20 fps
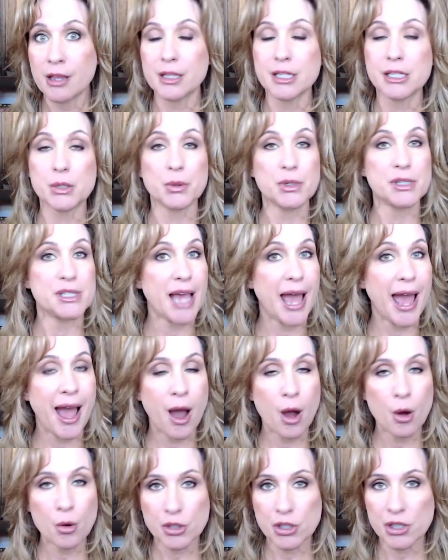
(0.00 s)
This was
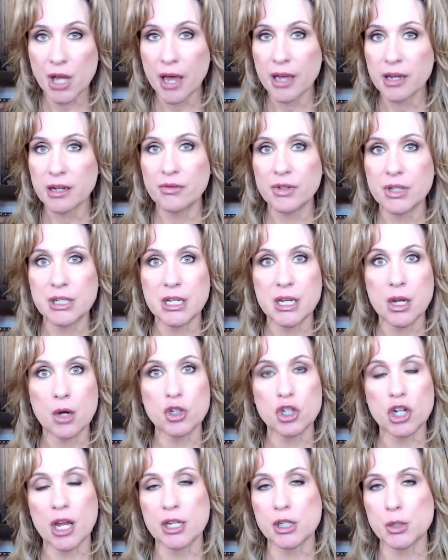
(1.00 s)
outside of the
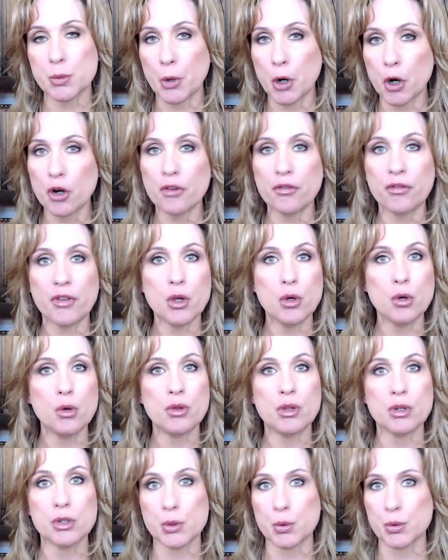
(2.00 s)
DOJ's
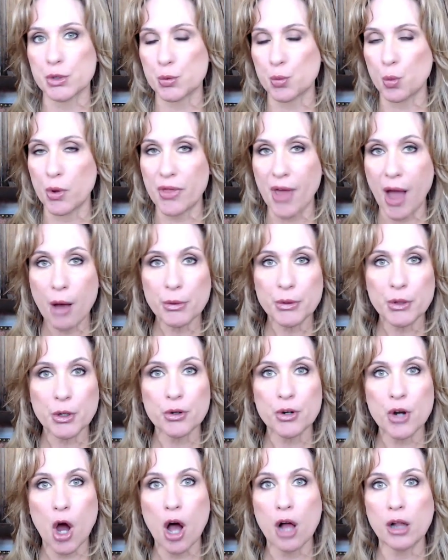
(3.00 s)
purview. This was without
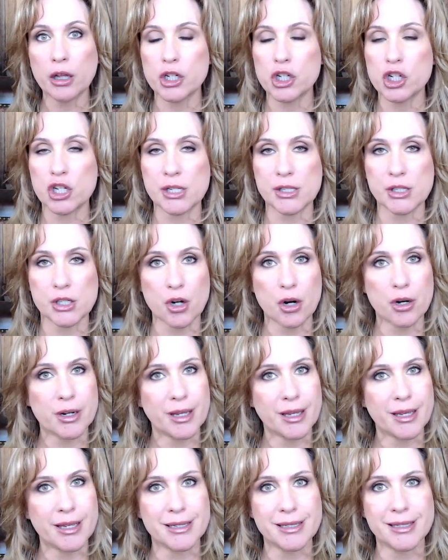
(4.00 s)
their knowledge. He
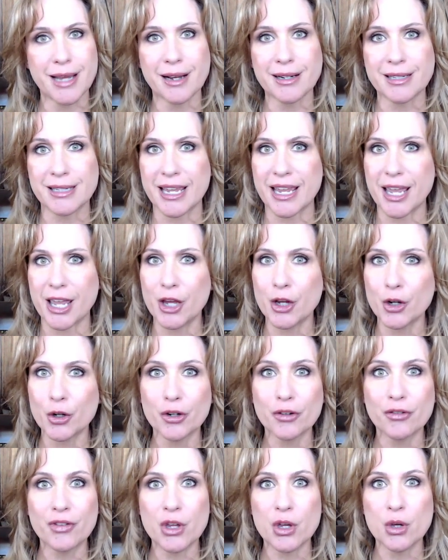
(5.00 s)
started conducting
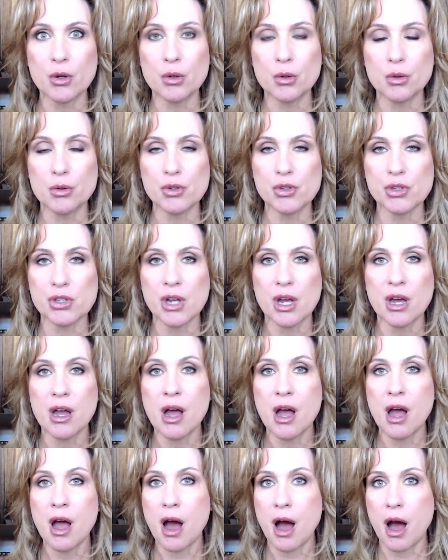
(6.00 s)
interviews.
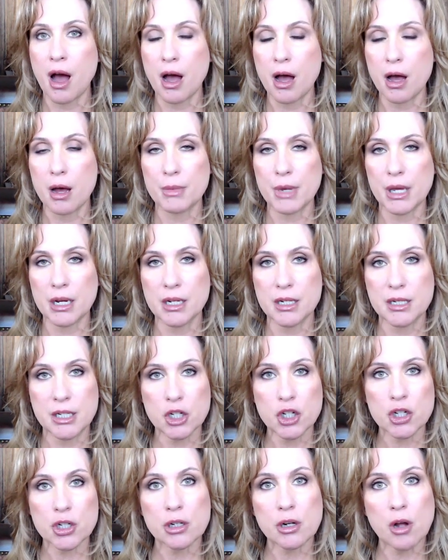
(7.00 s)
In
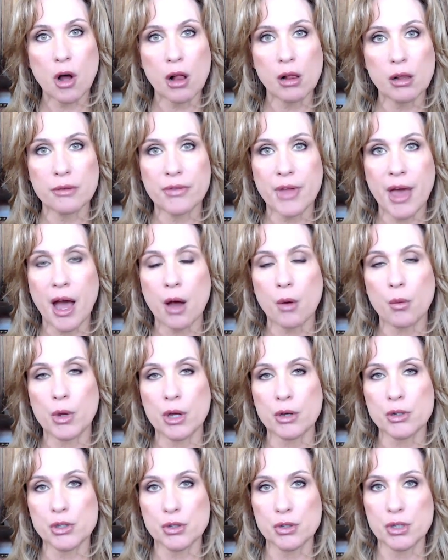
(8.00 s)
addition to all of that,
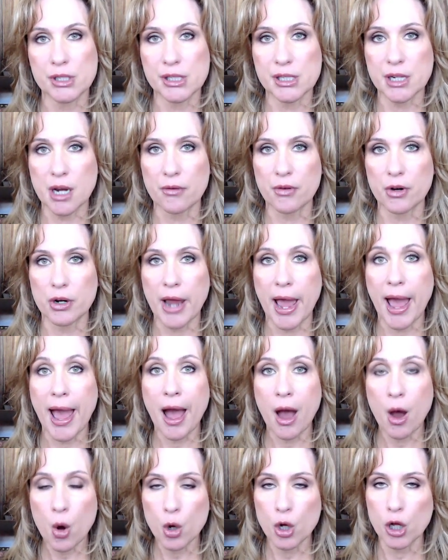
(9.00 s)
we also discovered
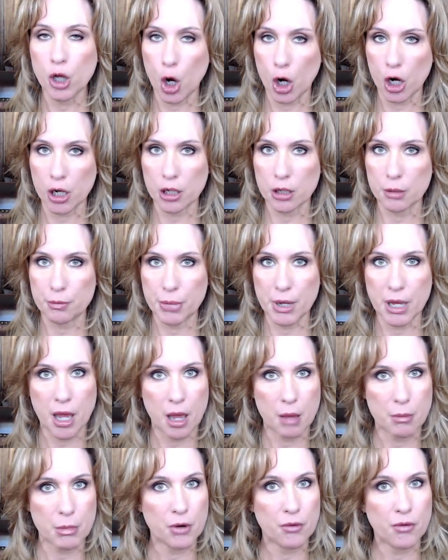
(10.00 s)
how Clark
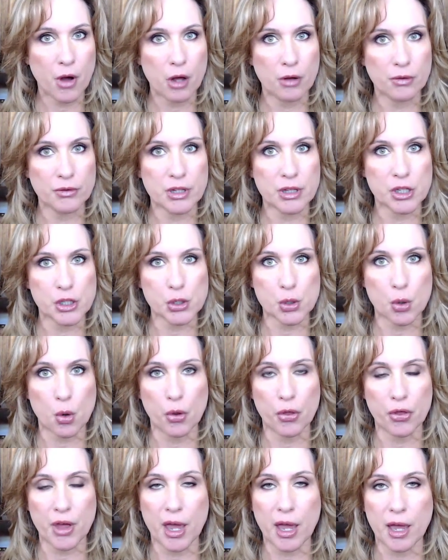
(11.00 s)
became involved in this
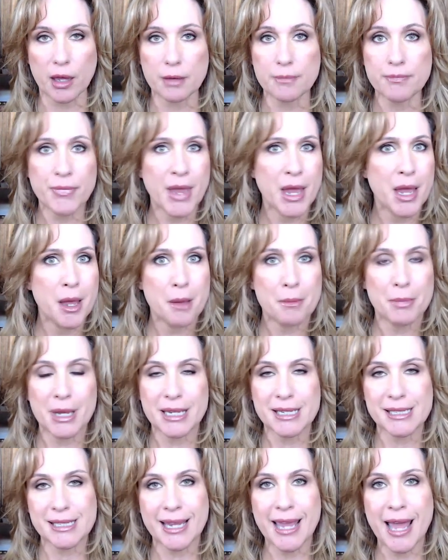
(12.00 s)
whole thing,
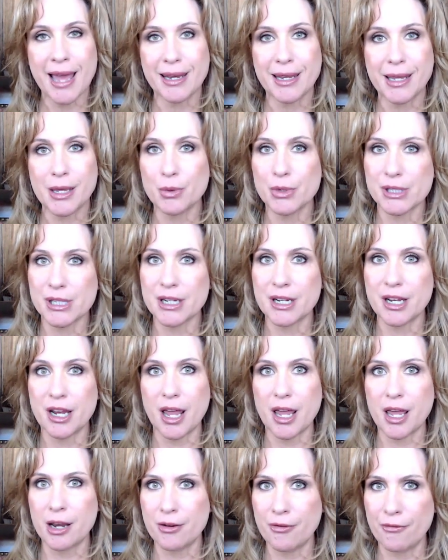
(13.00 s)
because again, he was
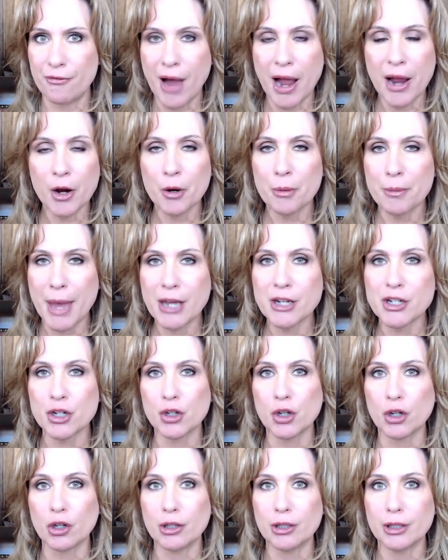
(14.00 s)
an
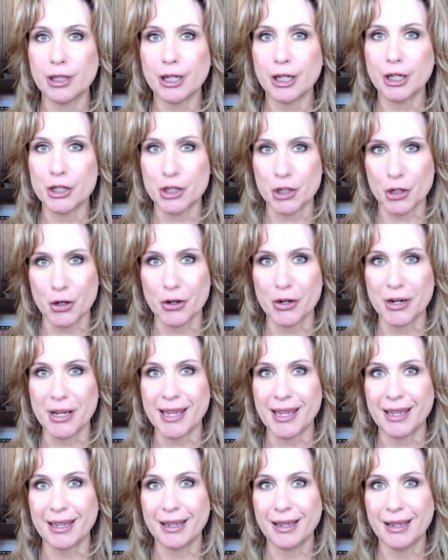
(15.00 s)
environmental
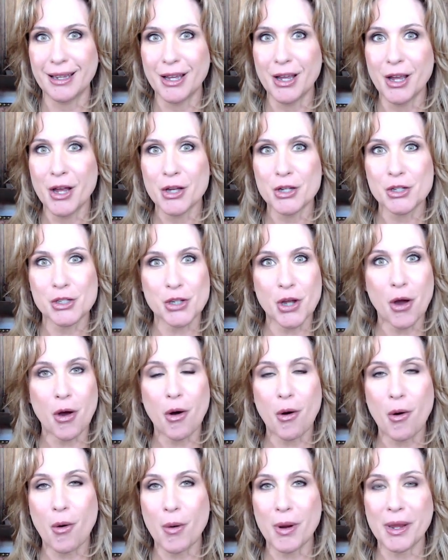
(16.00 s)
attorney.
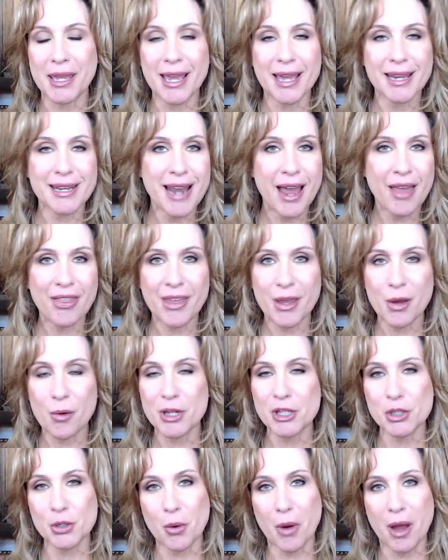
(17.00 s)
So he had nothing
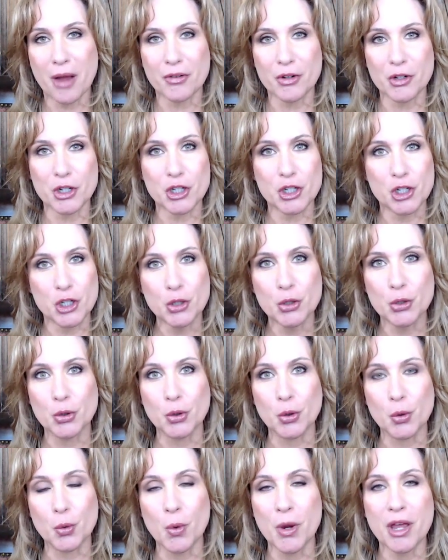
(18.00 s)
whatsoever to
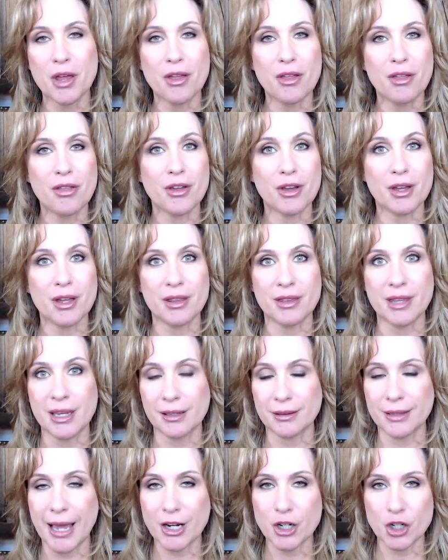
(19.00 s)
do with the
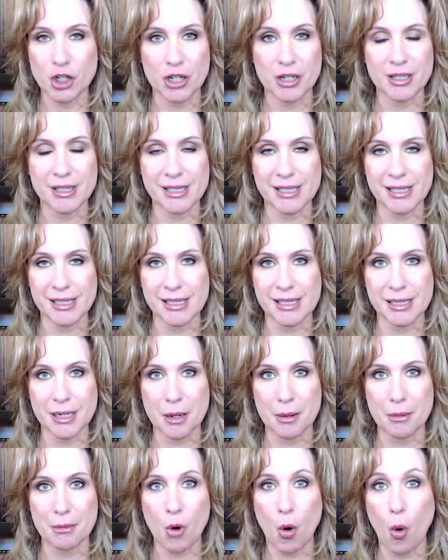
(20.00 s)
election
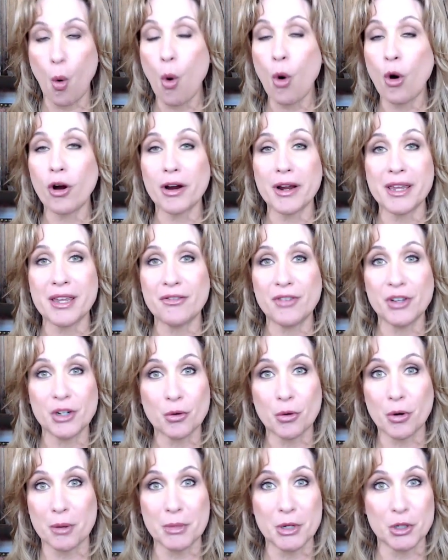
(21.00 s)
system or
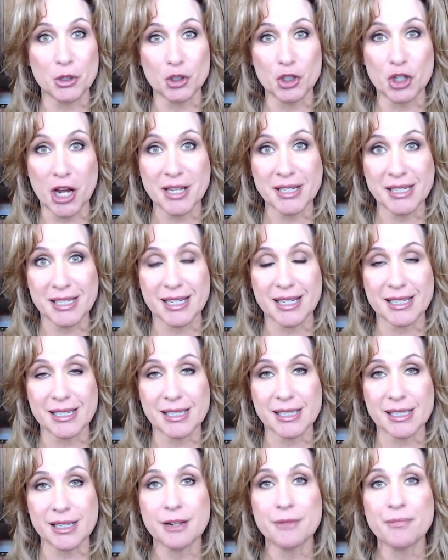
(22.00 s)
even criminal
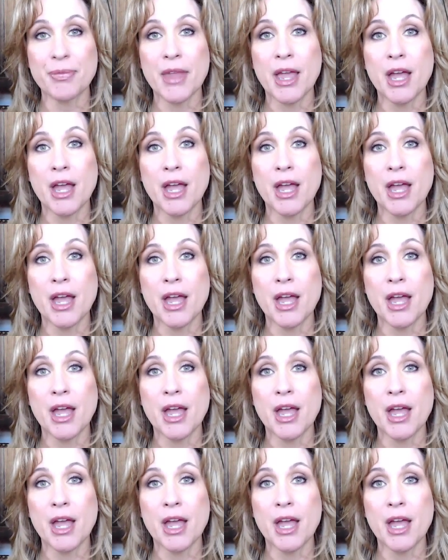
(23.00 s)
justice.